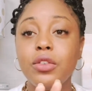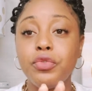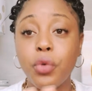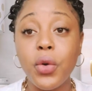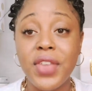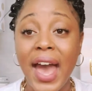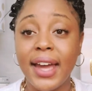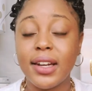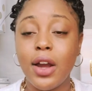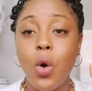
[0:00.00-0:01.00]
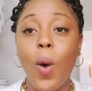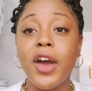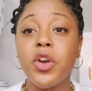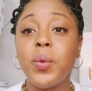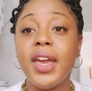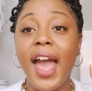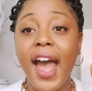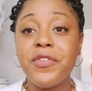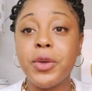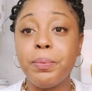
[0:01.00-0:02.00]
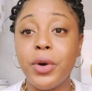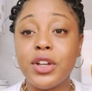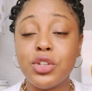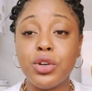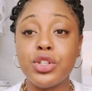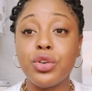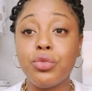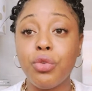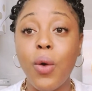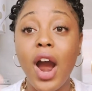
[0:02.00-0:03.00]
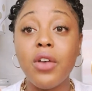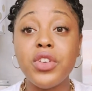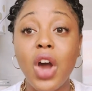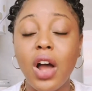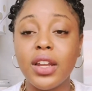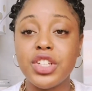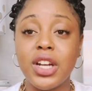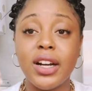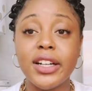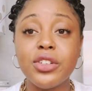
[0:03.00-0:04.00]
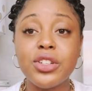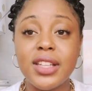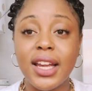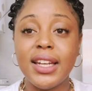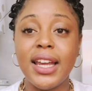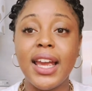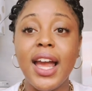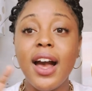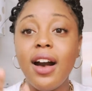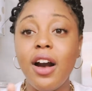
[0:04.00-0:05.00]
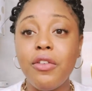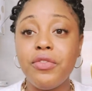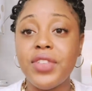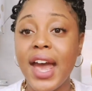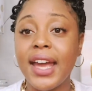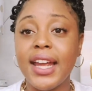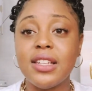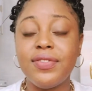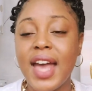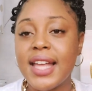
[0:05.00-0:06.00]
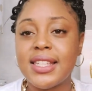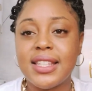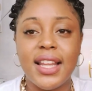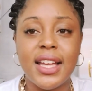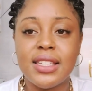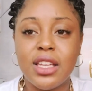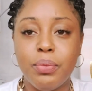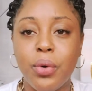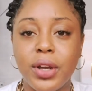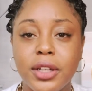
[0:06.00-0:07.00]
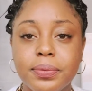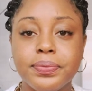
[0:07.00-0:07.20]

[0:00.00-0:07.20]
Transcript: for that? Why do we have the books in order to grow our knowledge and our understanding of that as if that's less important?